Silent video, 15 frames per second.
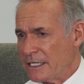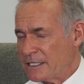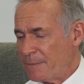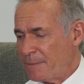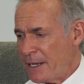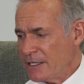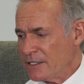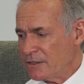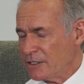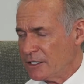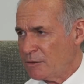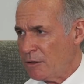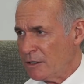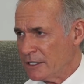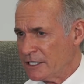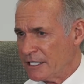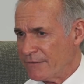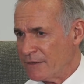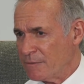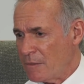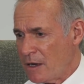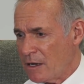it depends on the quality of
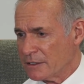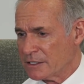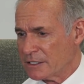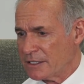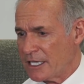the mask.